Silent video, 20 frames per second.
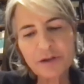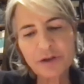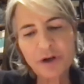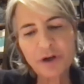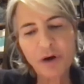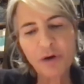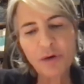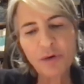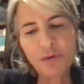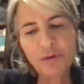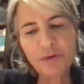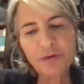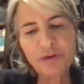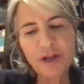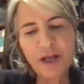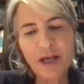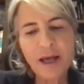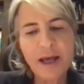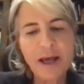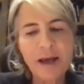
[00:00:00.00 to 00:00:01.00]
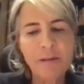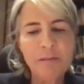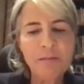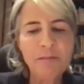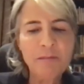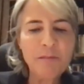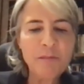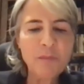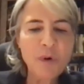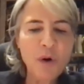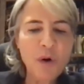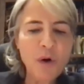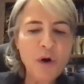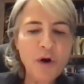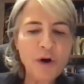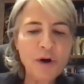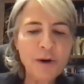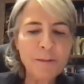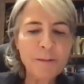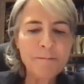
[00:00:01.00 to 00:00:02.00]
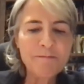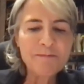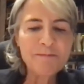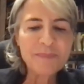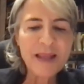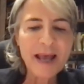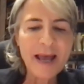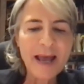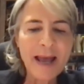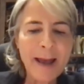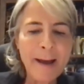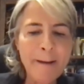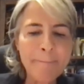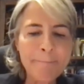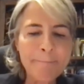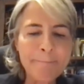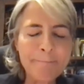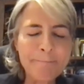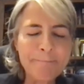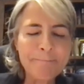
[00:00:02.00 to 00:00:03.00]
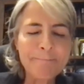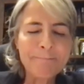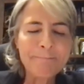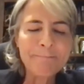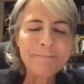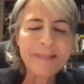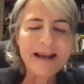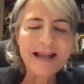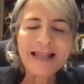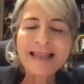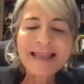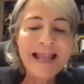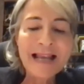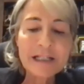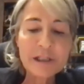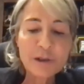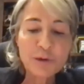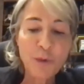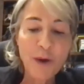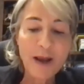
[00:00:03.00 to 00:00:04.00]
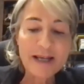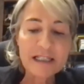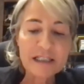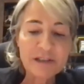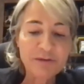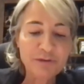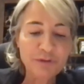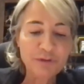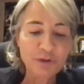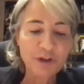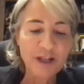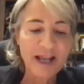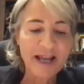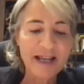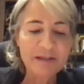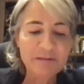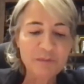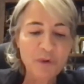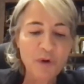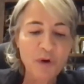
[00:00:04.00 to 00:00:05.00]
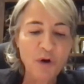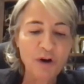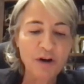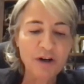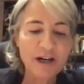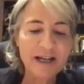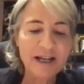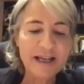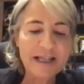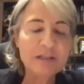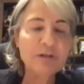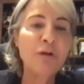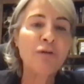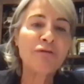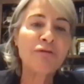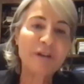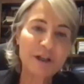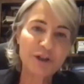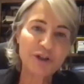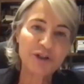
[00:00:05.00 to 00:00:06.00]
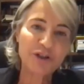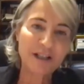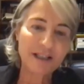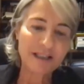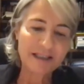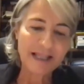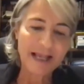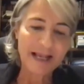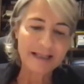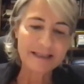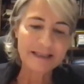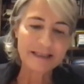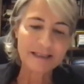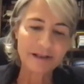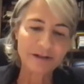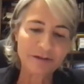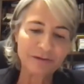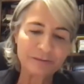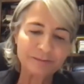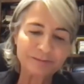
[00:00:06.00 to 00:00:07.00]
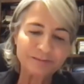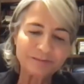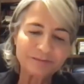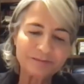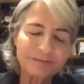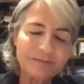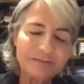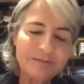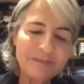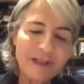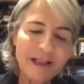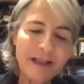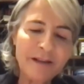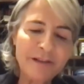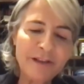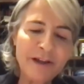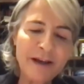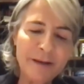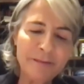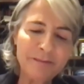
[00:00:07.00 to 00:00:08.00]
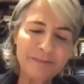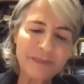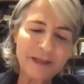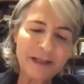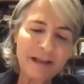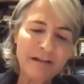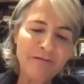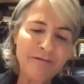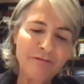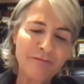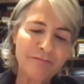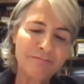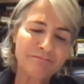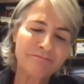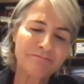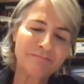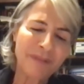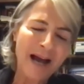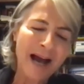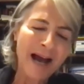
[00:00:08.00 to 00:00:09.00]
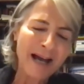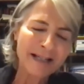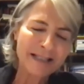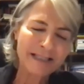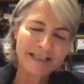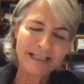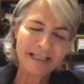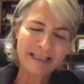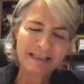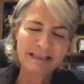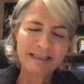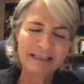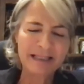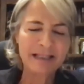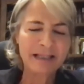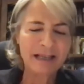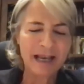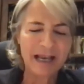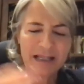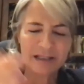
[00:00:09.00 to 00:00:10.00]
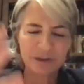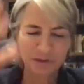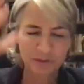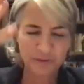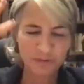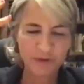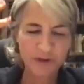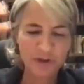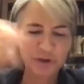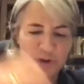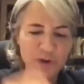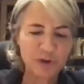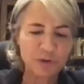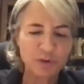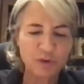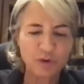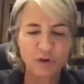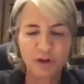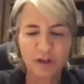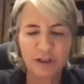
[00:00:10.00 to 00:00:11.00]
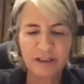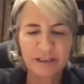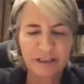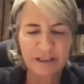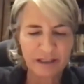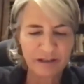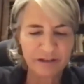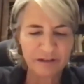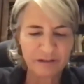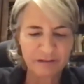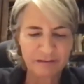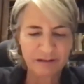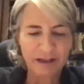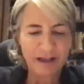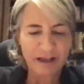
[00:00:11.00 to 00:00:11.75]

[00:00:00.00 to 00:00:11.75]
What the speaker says: growth, more less wasteful and more innovation intensive. The ICT, as we used to call it in